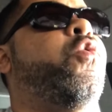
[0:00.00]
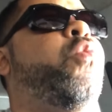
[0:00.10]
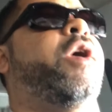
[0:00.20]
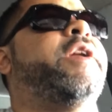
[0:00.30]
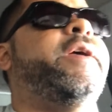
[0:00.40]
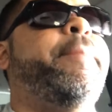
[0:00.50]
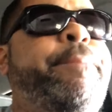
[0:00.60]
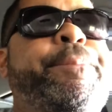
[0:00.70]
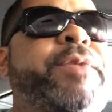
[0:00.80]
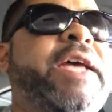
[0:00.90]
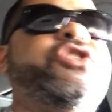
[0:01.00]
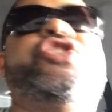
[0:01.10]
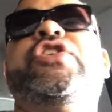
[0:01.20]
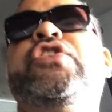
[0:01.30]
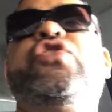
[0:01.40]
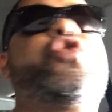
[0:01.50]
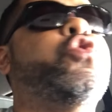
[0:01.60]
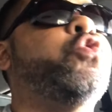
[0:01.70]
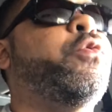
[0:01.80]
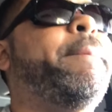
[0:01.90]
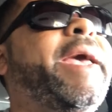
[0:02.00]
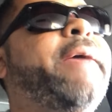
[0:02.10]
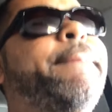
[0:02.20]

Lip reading: one intention, to make